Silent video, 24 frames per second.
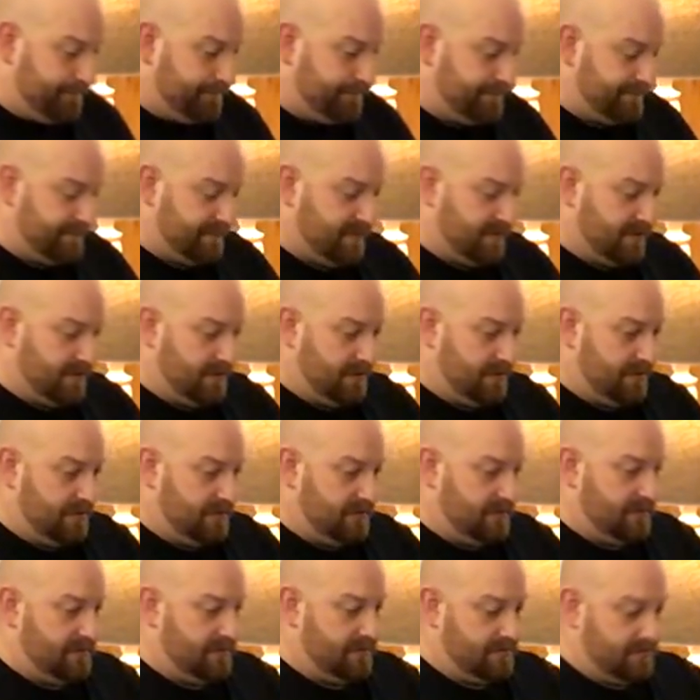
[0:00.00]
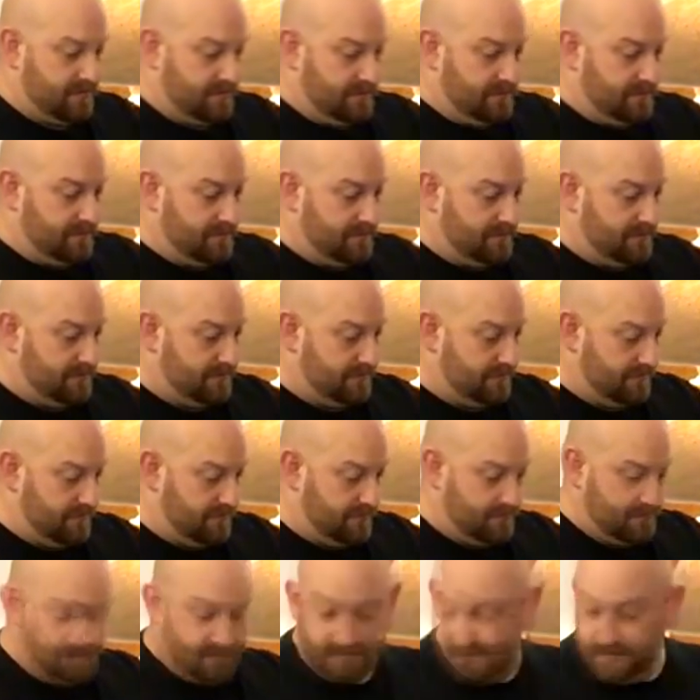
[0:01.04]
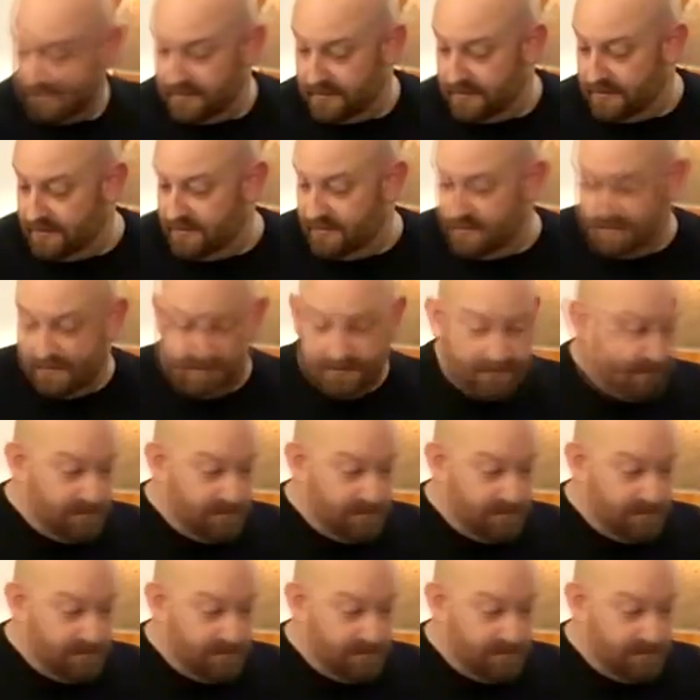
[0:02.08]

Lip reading: [no speech]